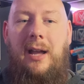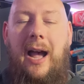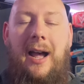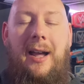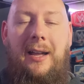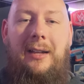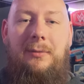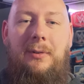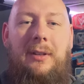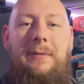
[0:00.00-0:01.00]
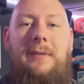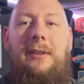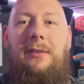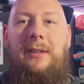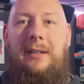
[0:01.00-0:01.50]
I really
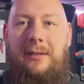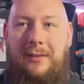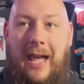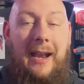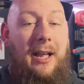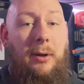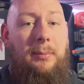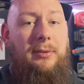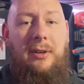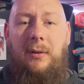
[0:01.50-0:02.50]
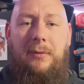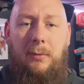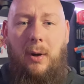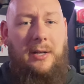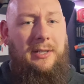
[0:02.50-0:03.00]
feel that that helps. You know, if
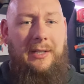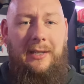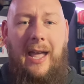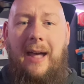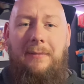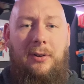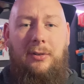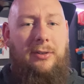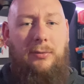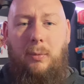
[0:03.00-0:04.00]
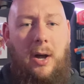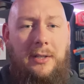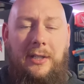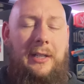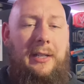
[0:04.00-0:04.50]
you're watching in that versus
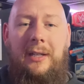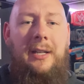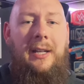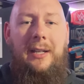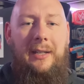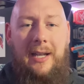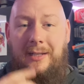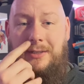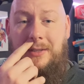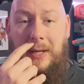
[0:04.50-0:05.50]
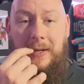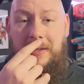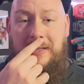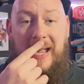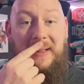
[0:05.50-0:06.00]
watching in just like
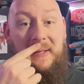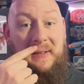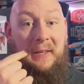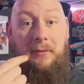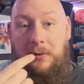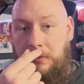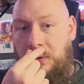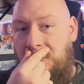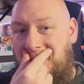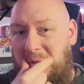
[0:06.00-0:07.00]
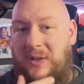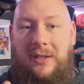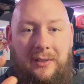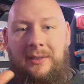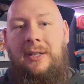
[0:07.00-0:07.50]
a daylit living room is going
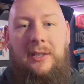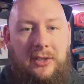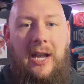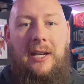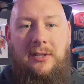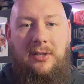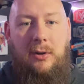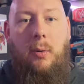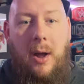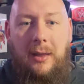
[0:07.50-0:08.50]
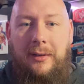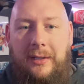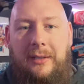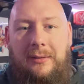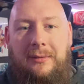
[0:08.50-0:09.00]
to change the
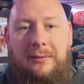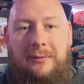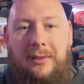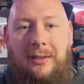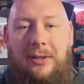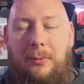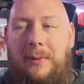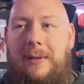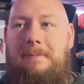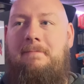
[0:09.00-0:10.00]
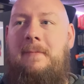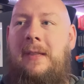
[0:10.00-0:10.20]
quality a little bit.